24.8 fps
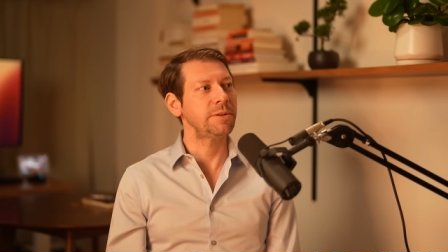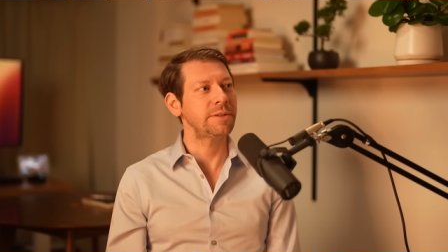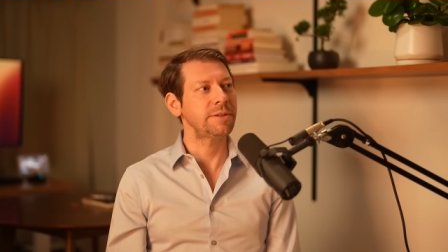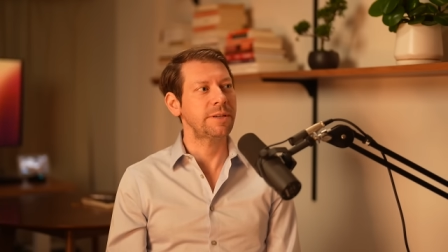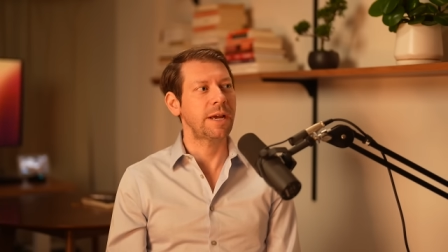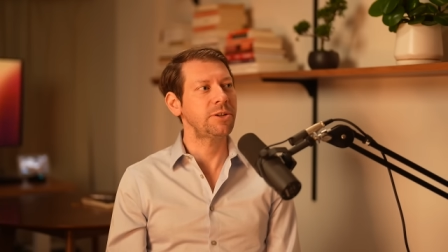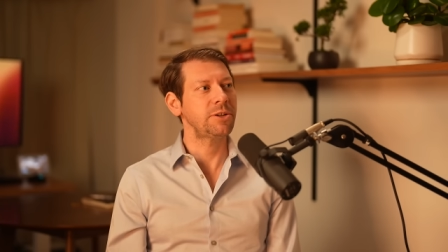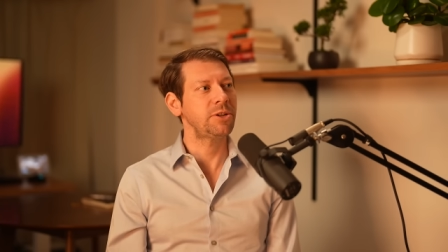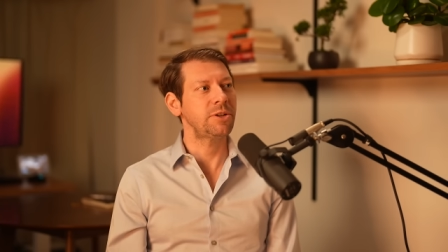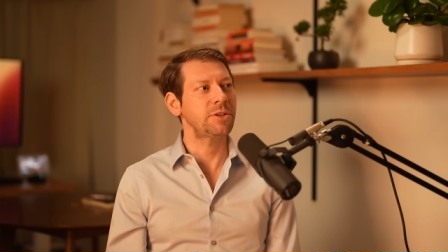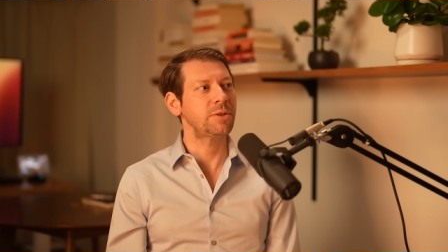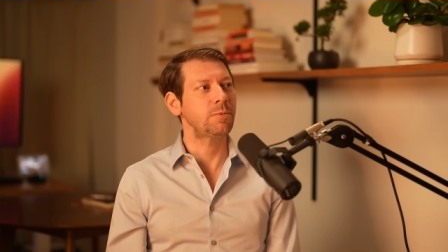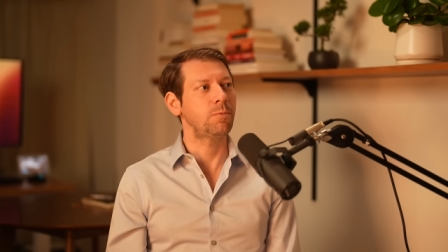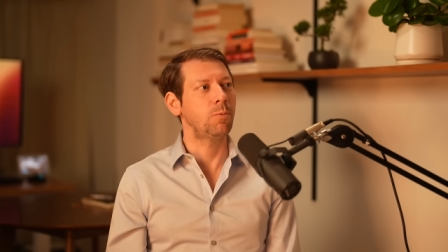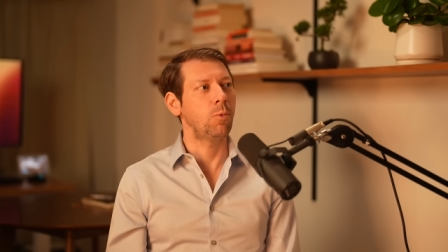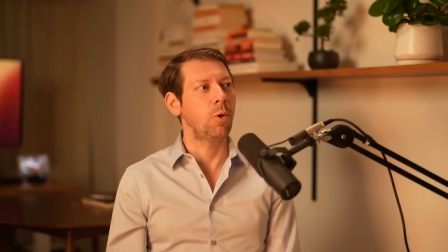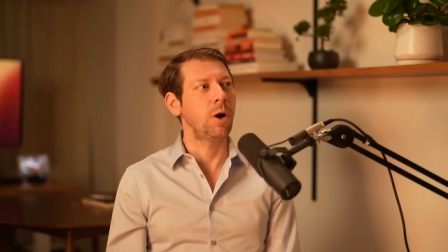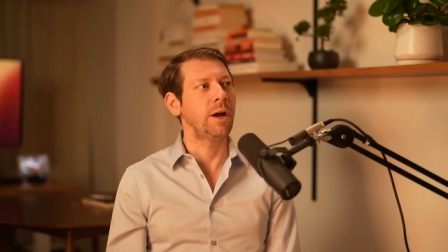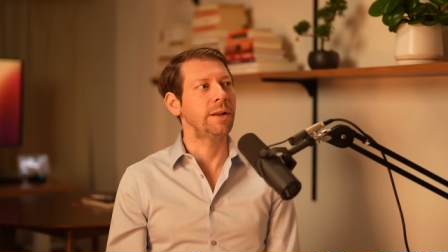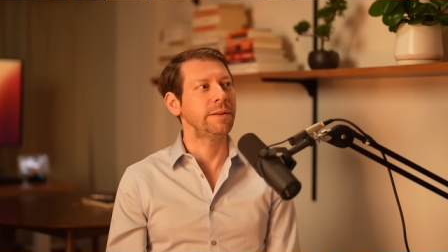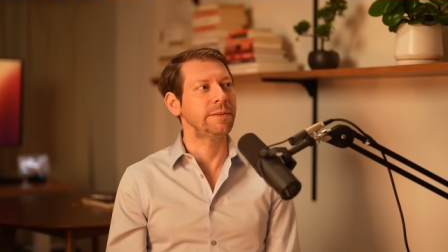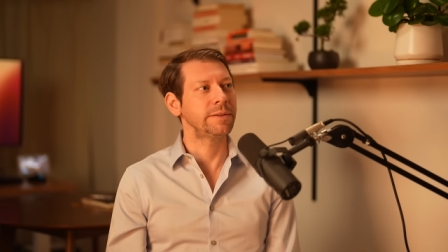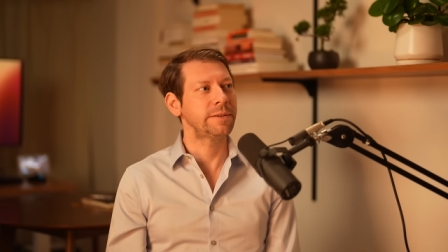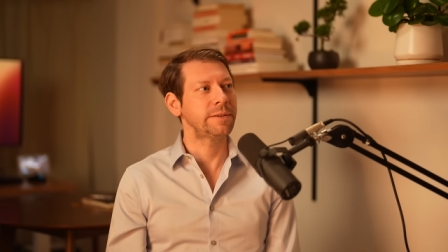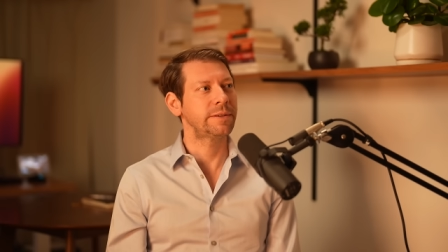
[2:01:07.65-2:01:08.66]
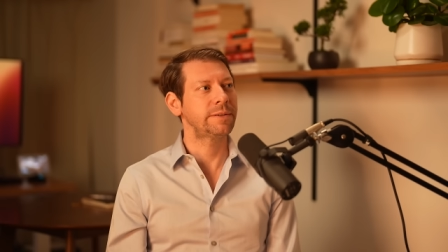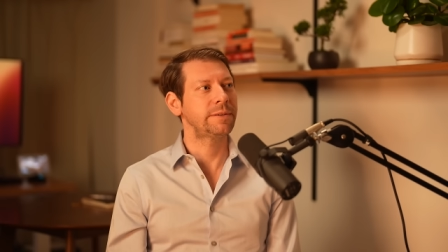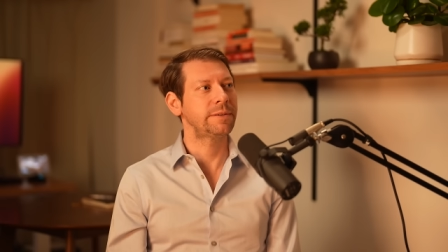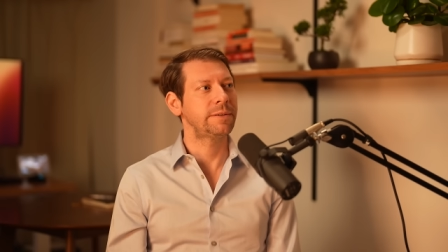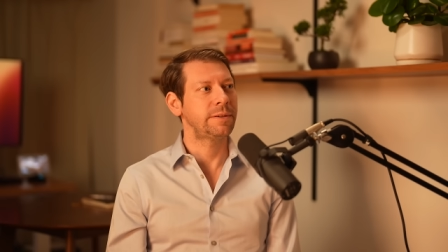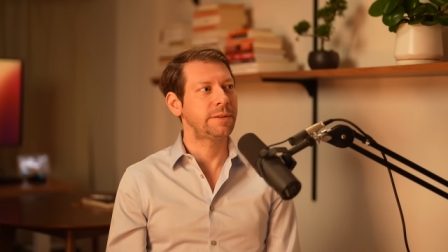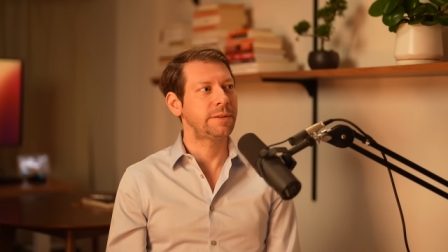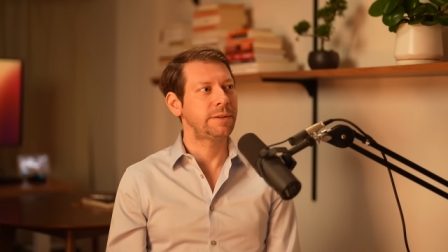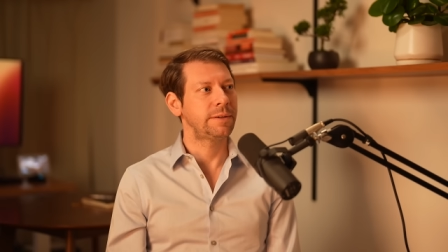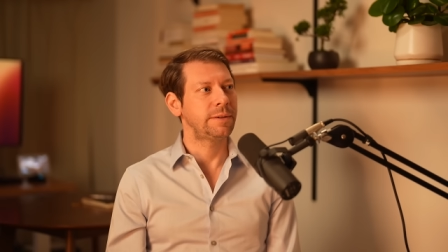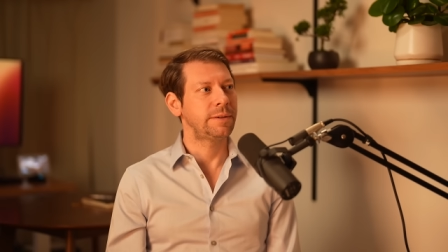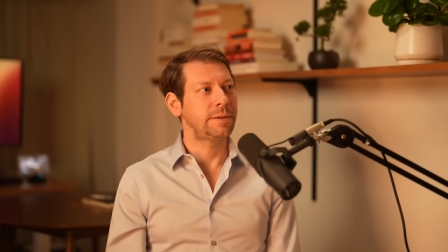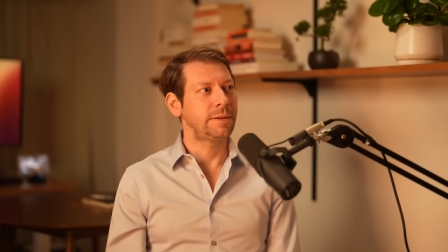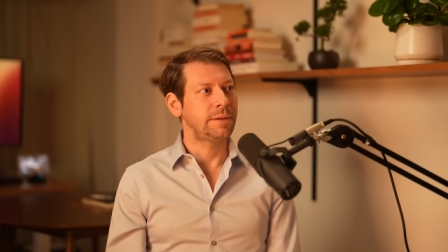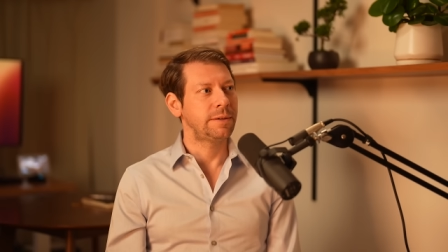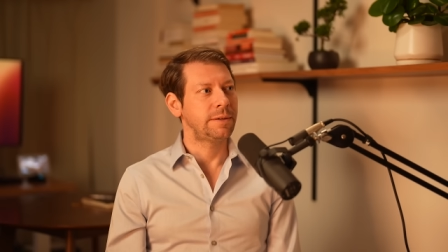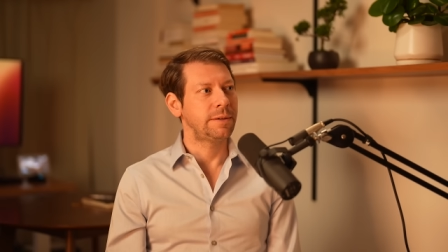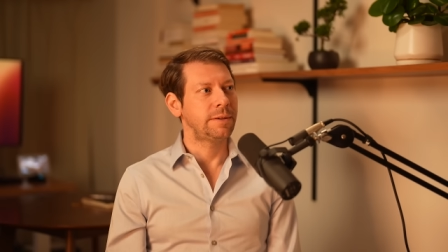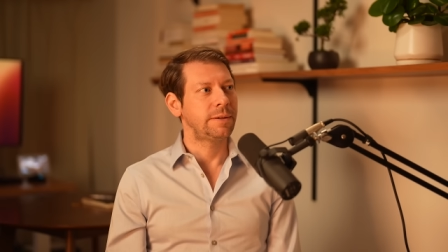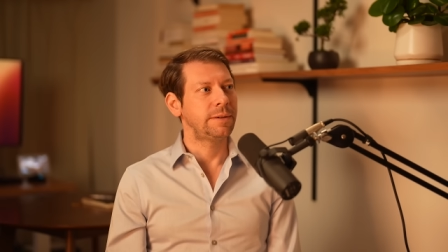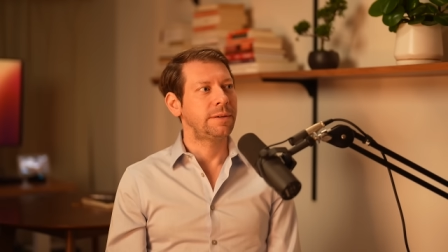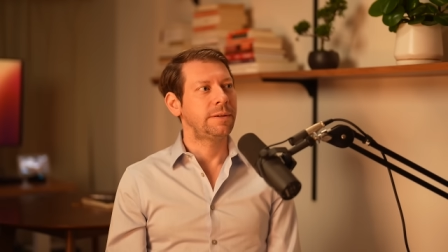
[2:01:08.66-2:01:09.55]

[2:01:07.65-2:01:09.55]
It's not just once. Not just once.